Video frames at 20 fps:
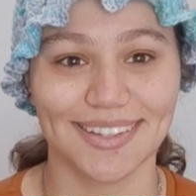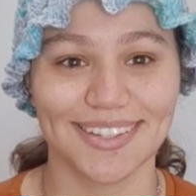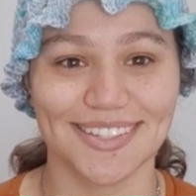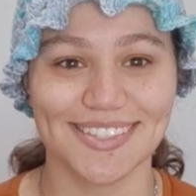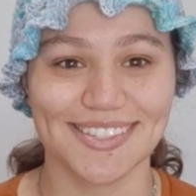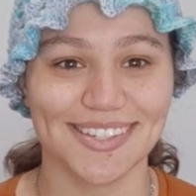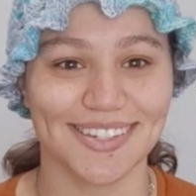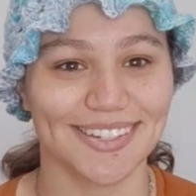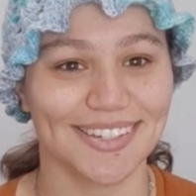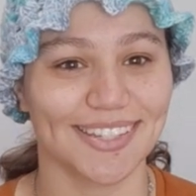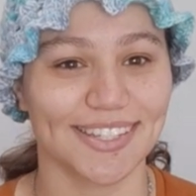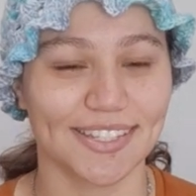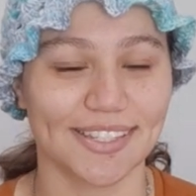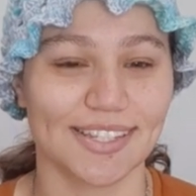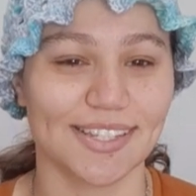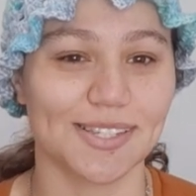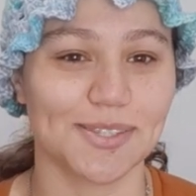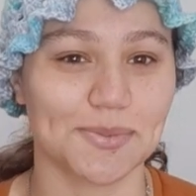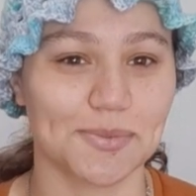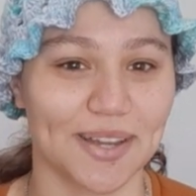so this
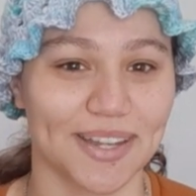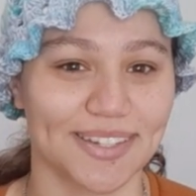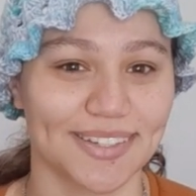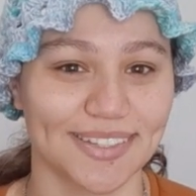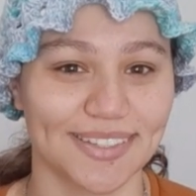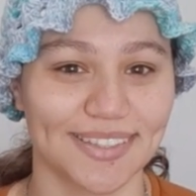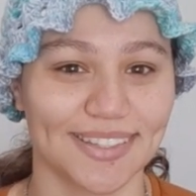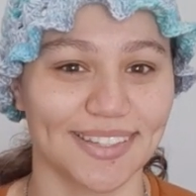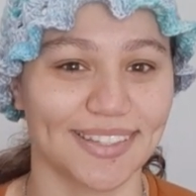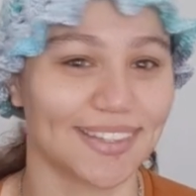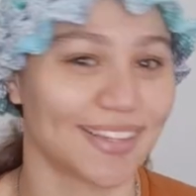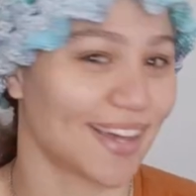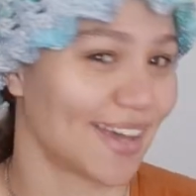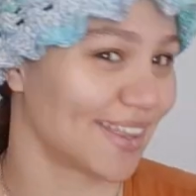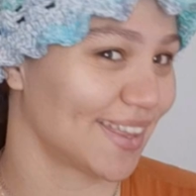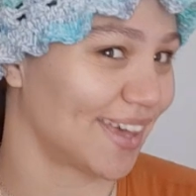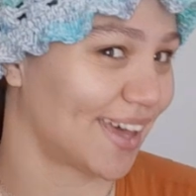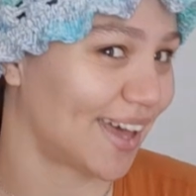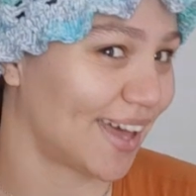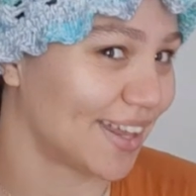is what the
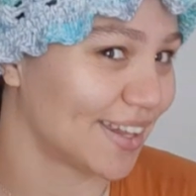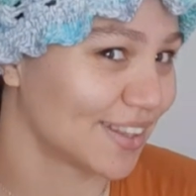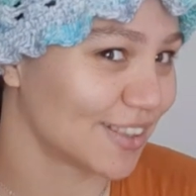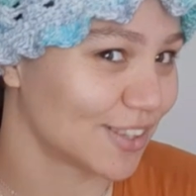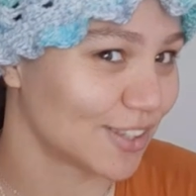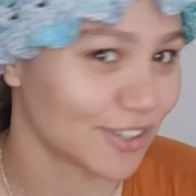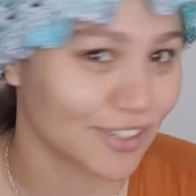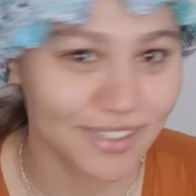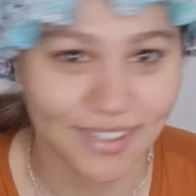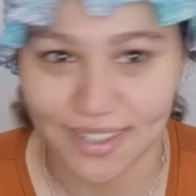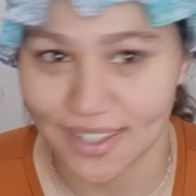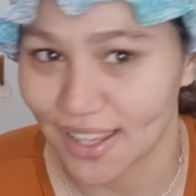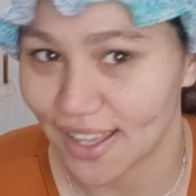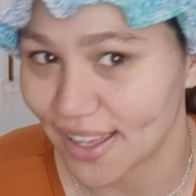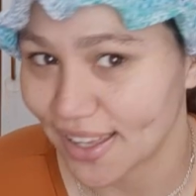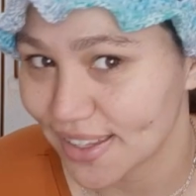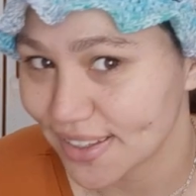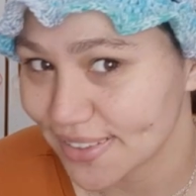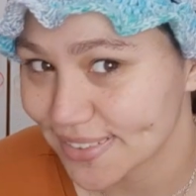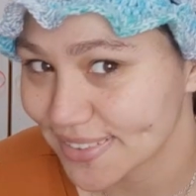other hat looks
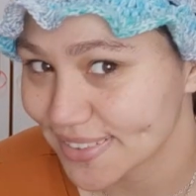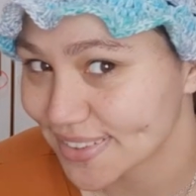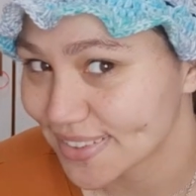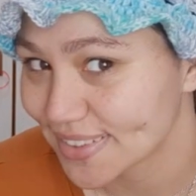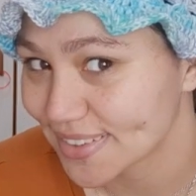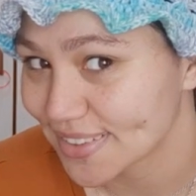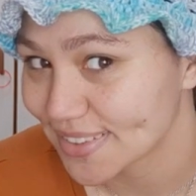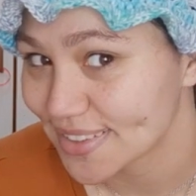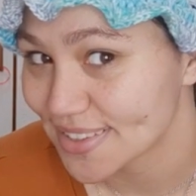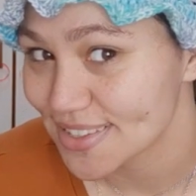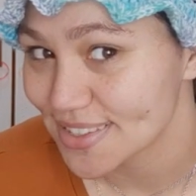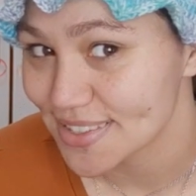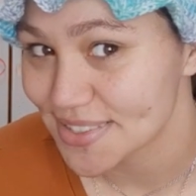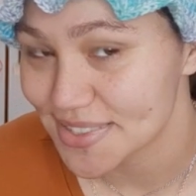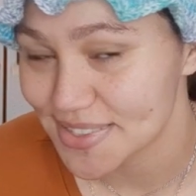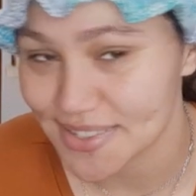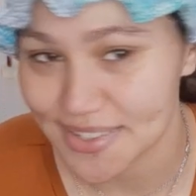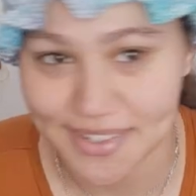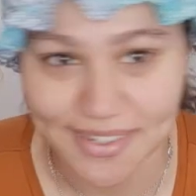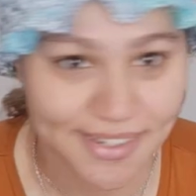like.
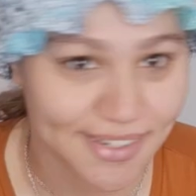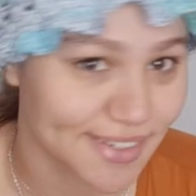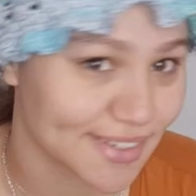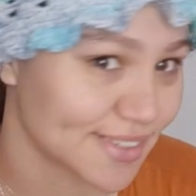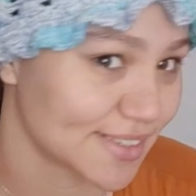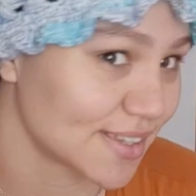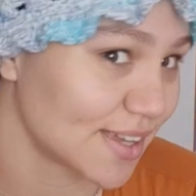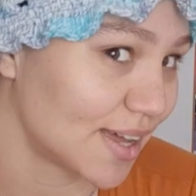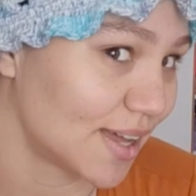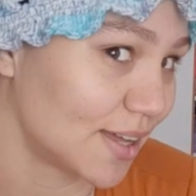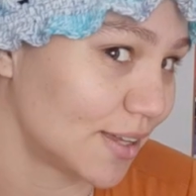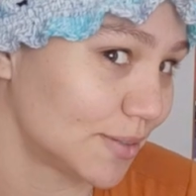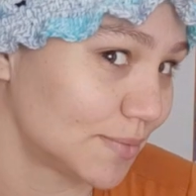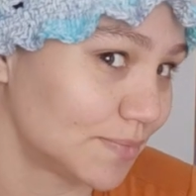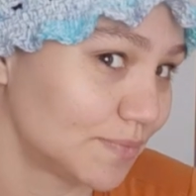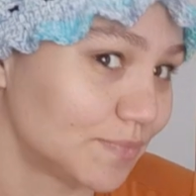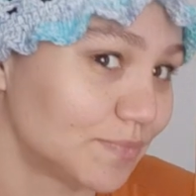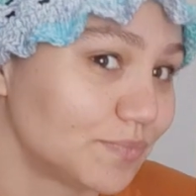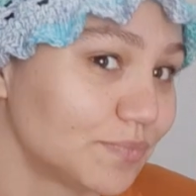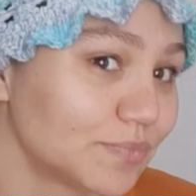So
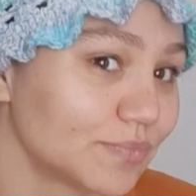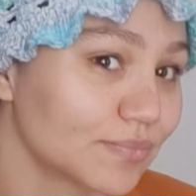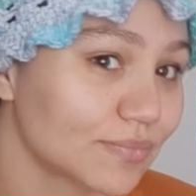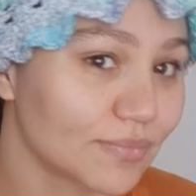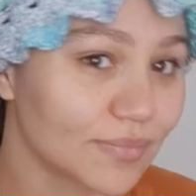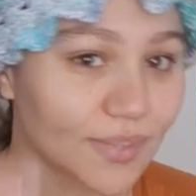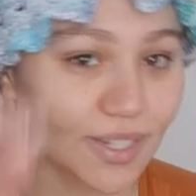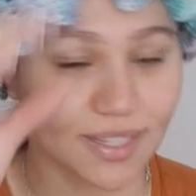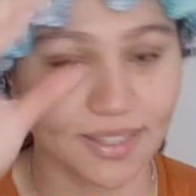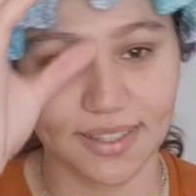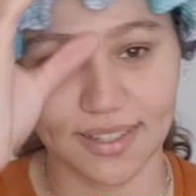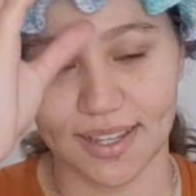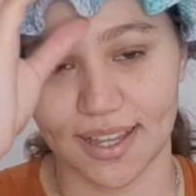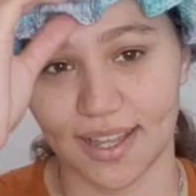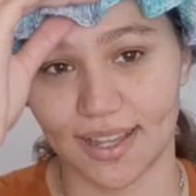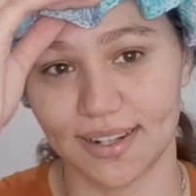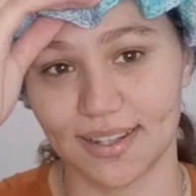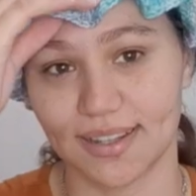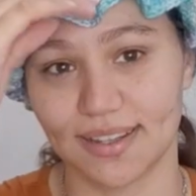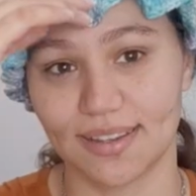the
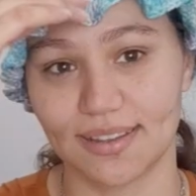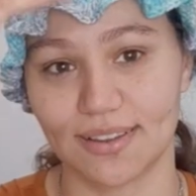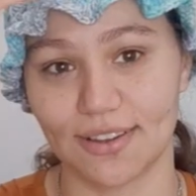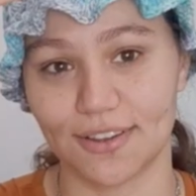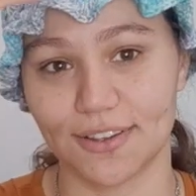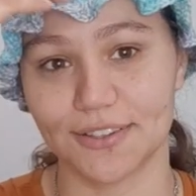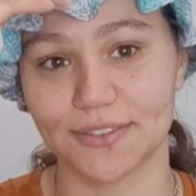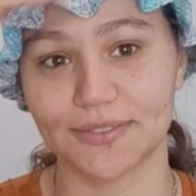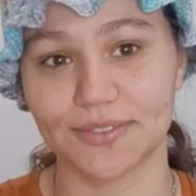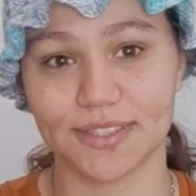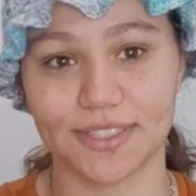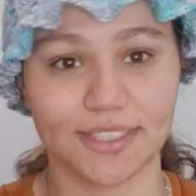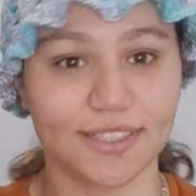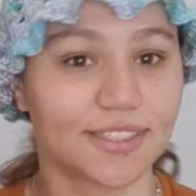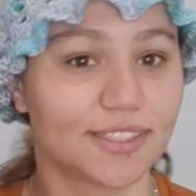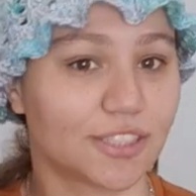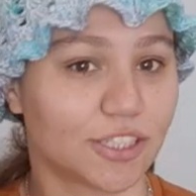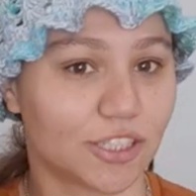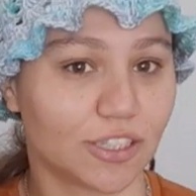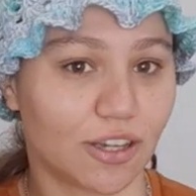color of
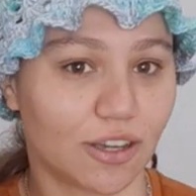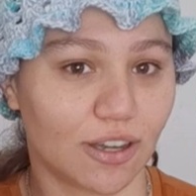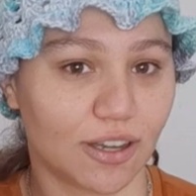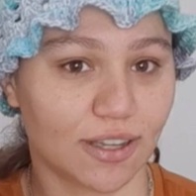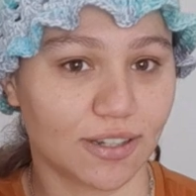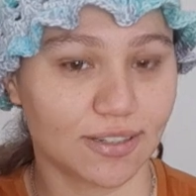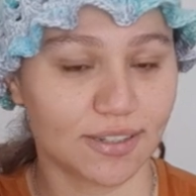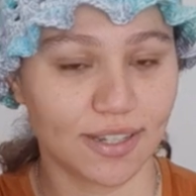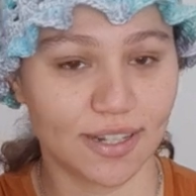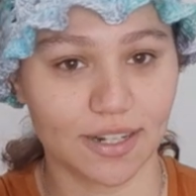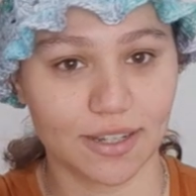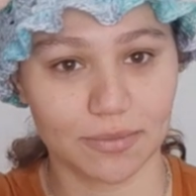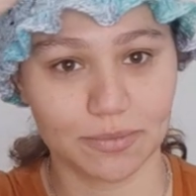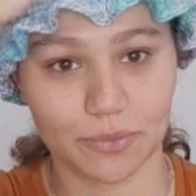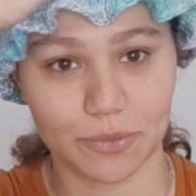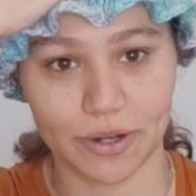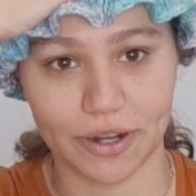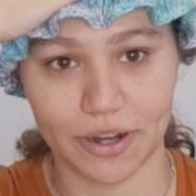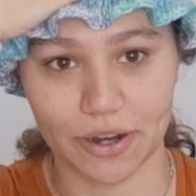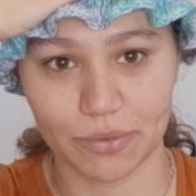this yarn that
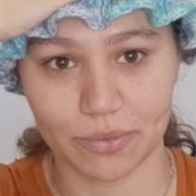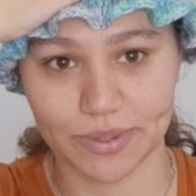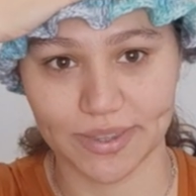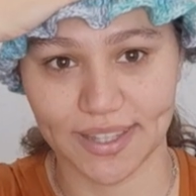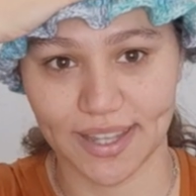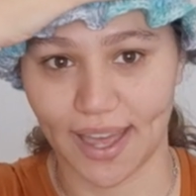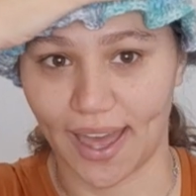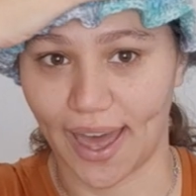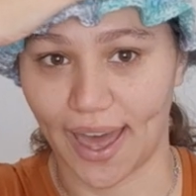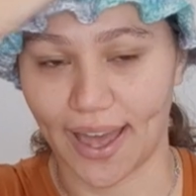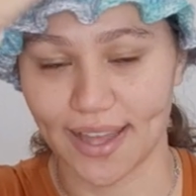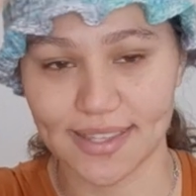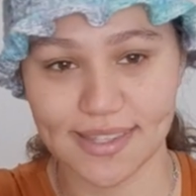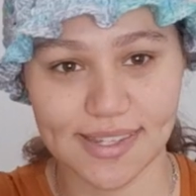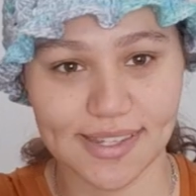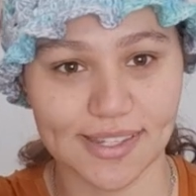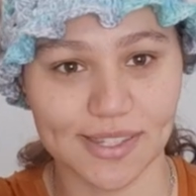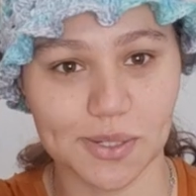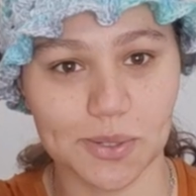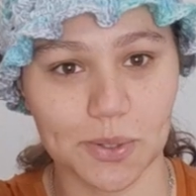I'm wearing with the hat
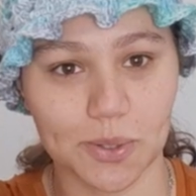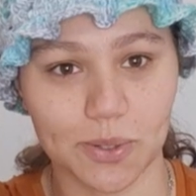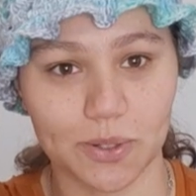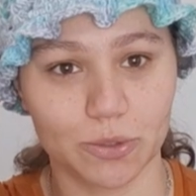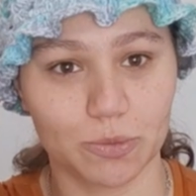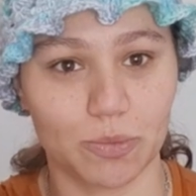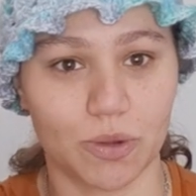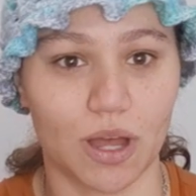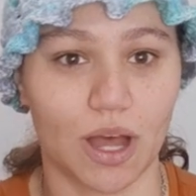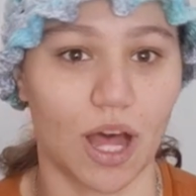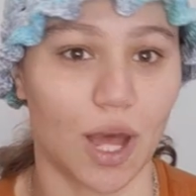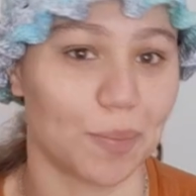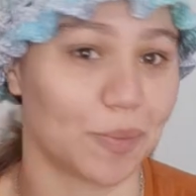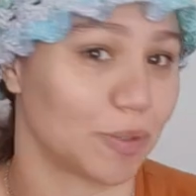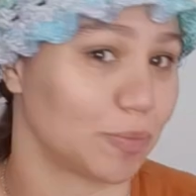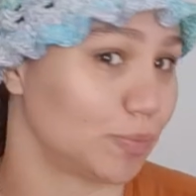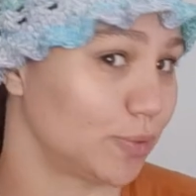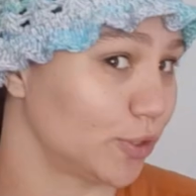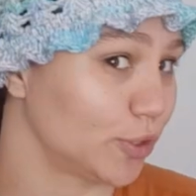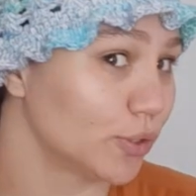is called
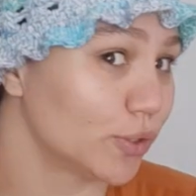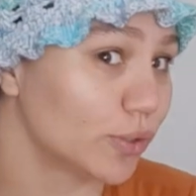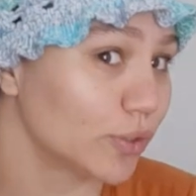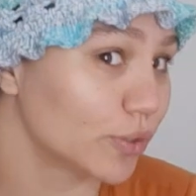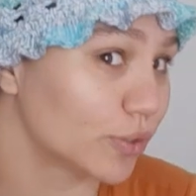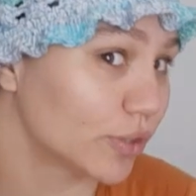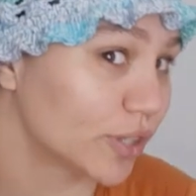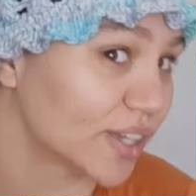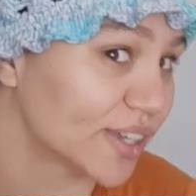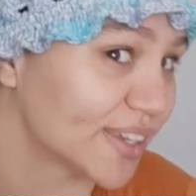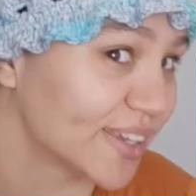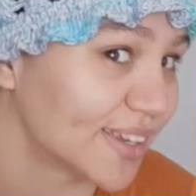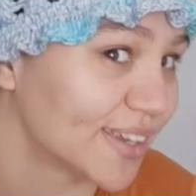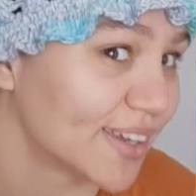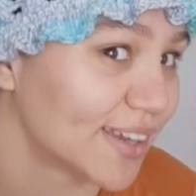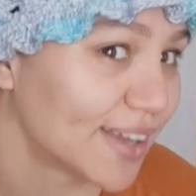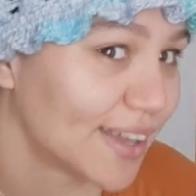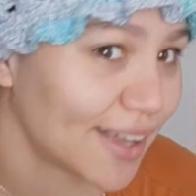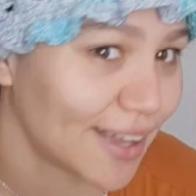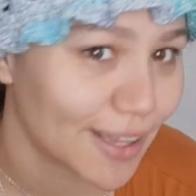Bahama Blue.
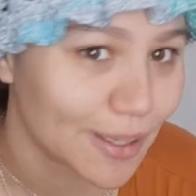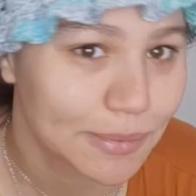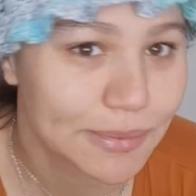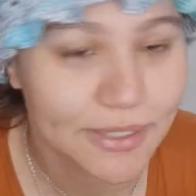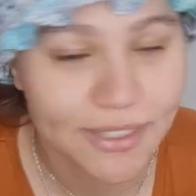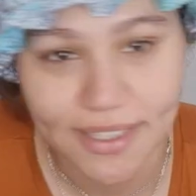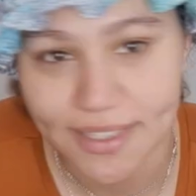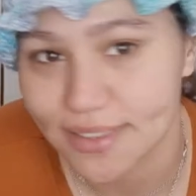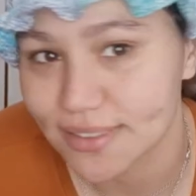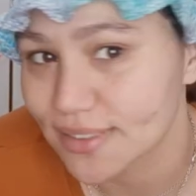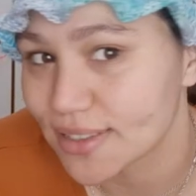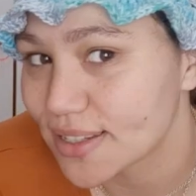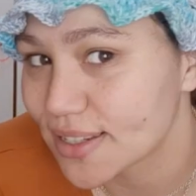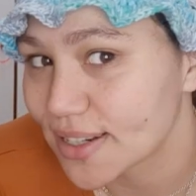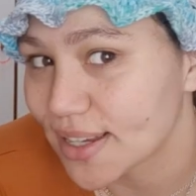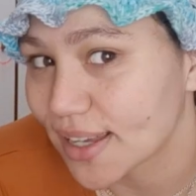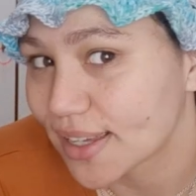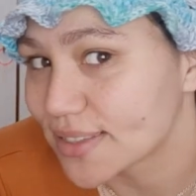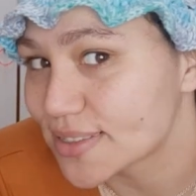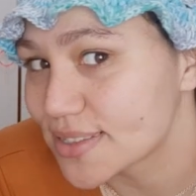So
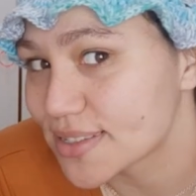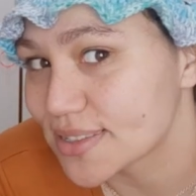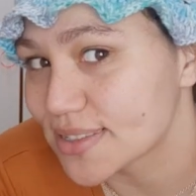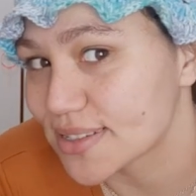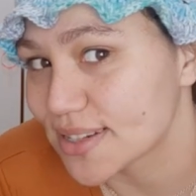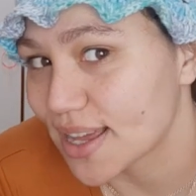it has this